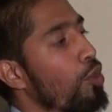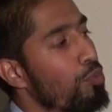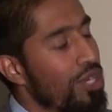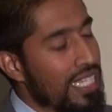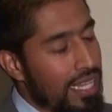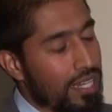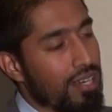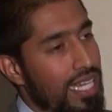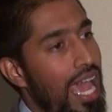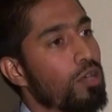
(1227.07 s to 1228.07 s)
bring their
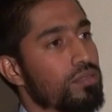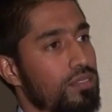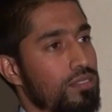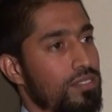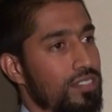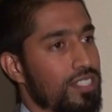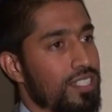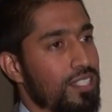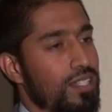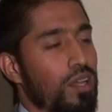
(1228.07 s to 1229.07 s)
account.
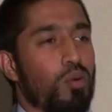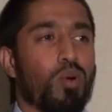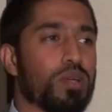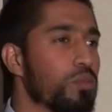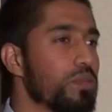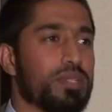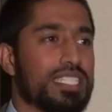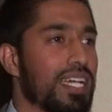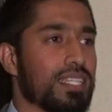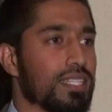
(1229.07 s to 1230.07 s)
What will we
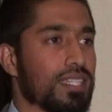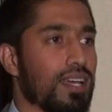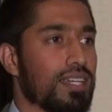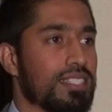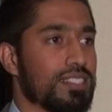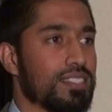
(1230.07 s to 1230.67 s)
tell Allah?